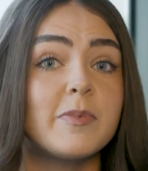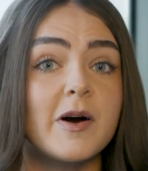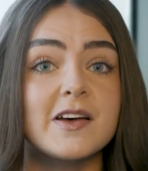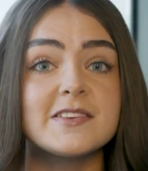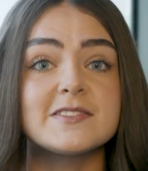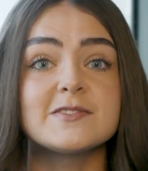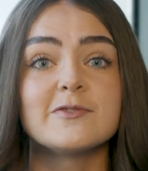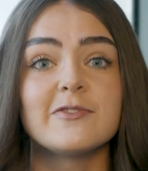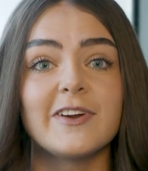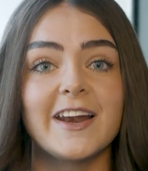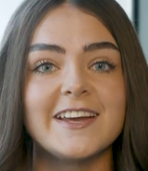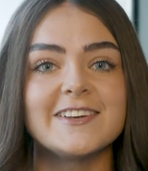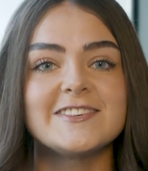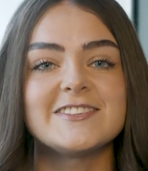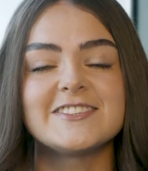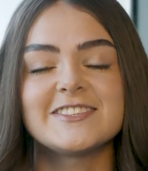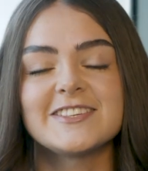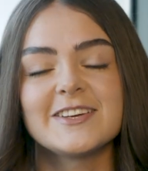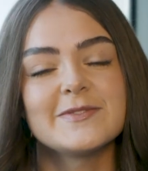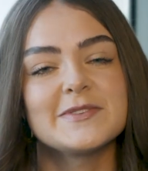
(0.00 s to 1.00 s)
and personal
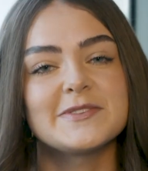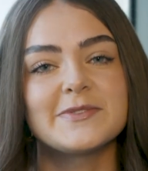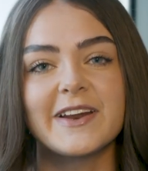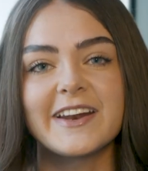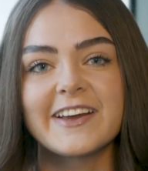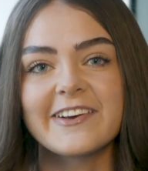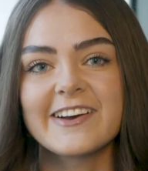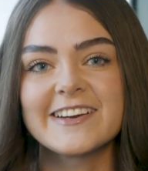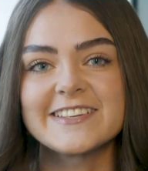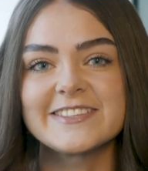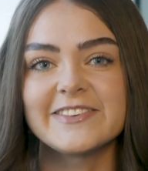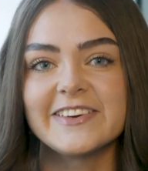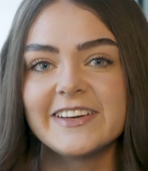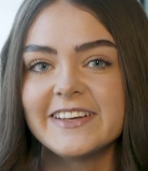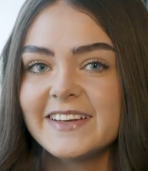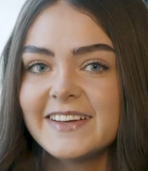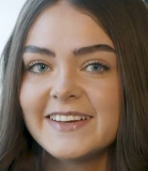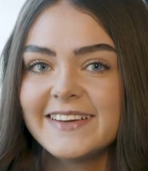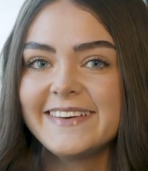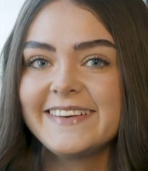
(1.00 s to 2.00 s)
relationships when I graduate.